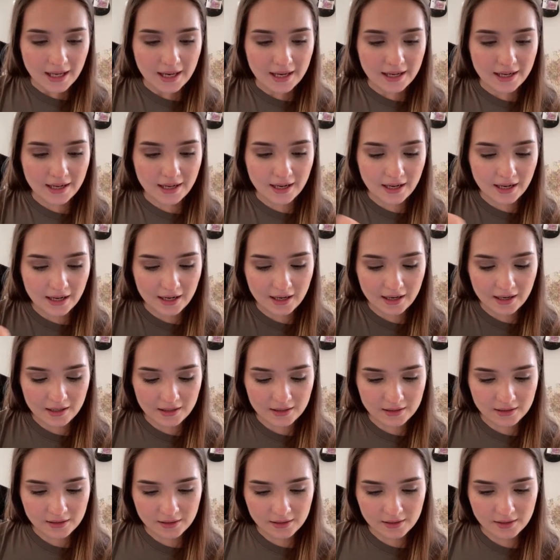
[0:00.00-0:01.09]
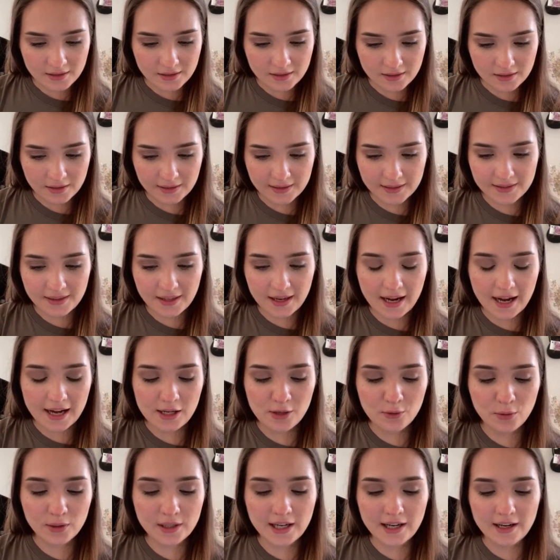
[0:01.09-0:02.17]
And is there
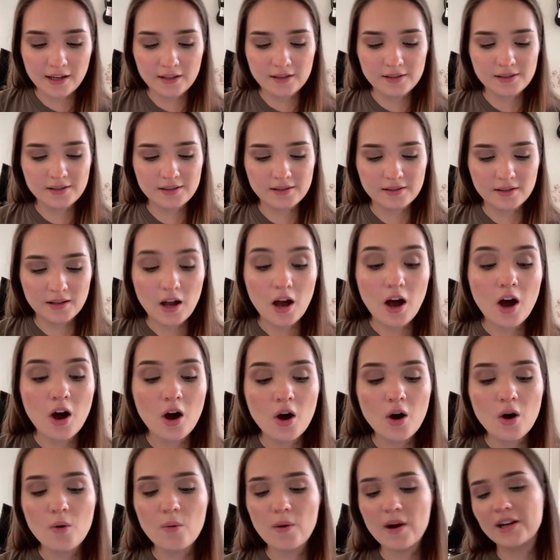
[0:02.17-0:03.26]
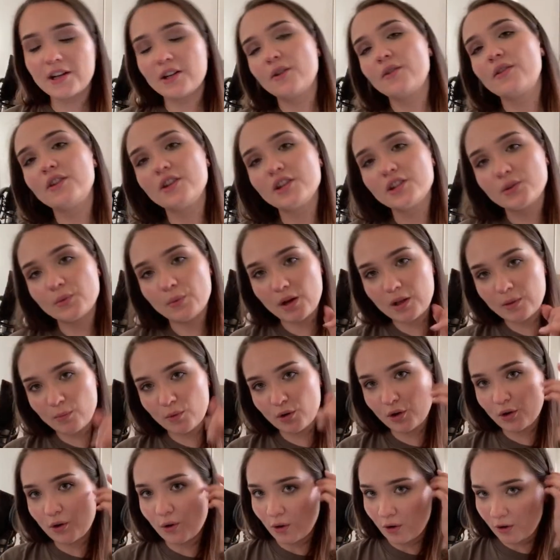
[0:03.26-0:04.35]
anyone else? Oh, I know there's one more
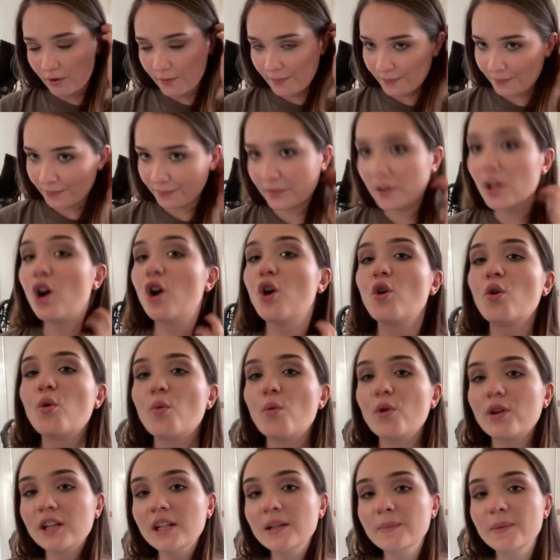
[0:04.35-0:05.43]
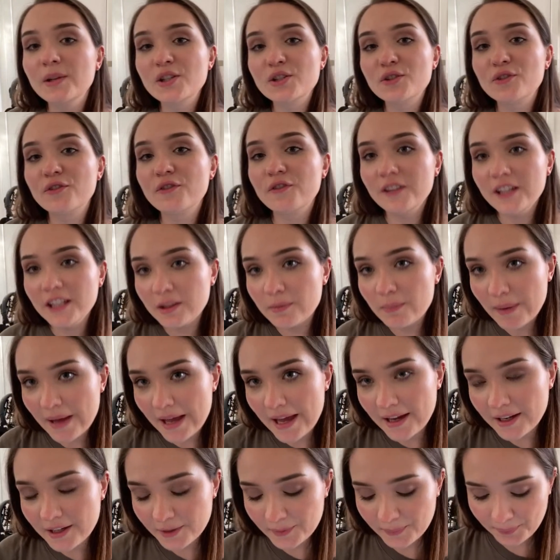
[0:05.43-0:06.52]
girl who wanted me to
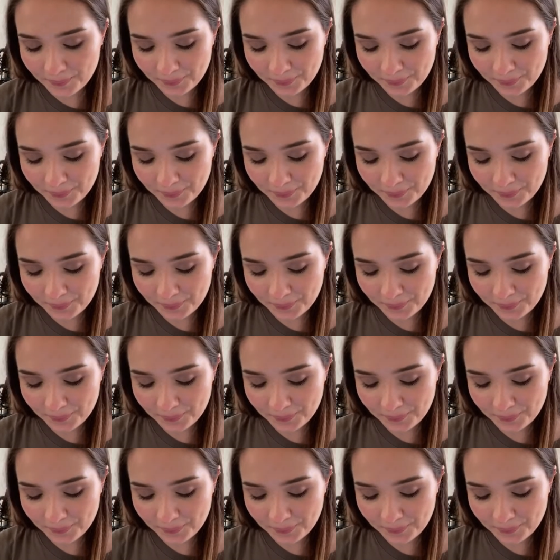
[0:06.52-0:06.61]
feedback.